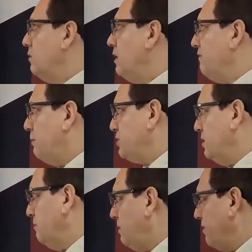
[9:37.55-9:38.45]
We have
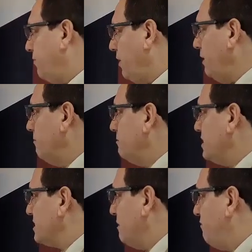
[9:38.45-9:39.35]
option number 3.
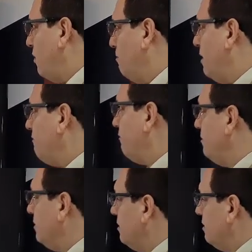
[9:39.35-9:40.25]
Just come from above,
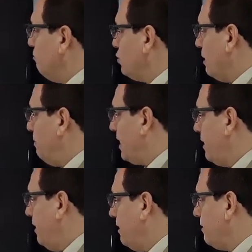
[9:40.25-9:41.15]
put a
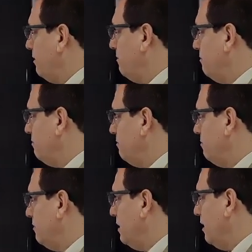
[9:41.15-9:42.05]
block here,
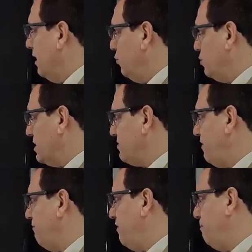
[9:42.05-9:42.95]
and do just
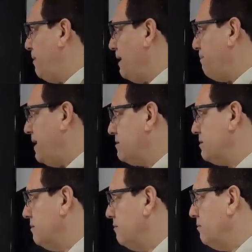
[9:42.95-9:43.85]
fem bypass.